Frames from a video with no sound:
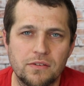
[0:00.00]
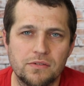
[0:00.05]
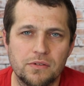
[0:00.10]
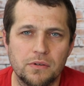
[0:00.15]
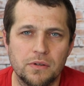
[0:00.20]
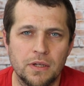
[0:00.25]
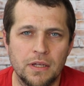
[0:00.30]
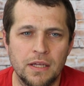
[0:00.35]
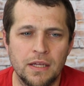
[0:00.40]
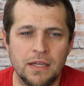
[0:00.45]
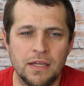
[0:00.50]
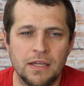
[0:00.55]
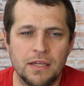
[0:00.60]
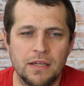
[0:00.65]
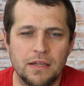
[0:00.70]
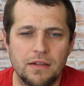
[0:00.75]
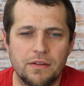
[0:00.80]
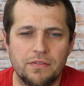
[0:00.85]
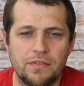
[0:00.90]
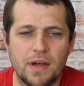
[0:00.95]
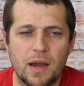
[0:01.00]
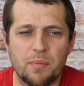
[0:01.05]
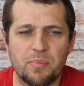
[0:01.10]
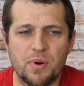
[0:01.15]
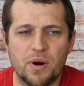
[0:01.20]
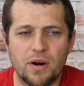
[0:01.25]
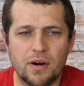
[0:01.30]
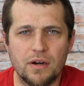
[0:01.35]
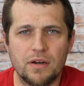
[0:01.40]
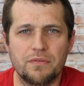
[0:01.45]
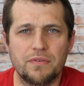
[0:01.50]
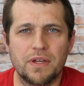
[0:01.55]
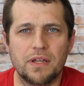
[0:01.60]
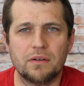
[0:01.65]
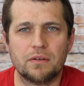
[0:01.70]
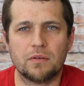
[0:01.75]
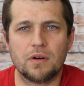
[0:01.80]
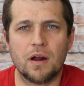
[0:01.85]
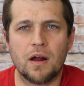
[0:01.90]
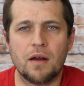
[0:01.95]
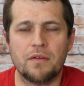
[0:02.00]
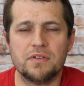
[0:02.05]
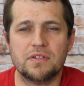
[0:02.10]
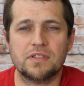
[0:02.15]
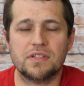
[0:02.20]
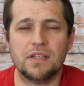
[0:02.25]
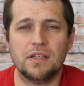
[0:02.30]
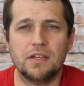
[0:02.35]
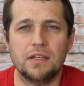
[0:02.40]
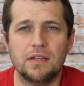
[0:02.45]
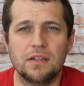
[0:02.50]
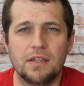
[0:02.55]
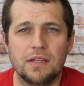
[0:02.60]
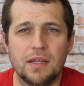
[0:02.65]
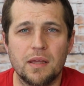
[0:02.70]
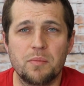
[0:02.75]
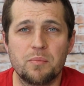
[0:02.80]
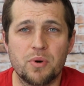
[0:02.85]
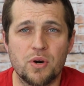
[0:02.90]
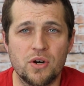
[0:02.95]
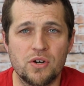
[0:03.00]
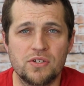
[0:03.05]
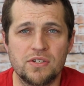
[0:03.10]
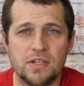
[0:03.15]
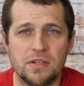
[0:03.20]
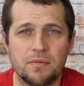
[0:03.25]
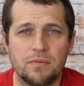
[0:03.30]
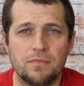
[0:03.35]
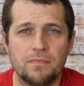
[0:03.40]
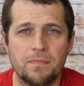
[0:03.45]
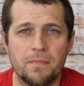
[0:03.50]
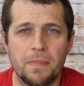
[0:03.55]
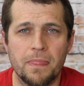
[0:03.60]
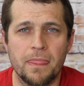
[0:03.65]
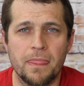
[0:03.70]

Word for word: So that part of it, obviously, the in-person,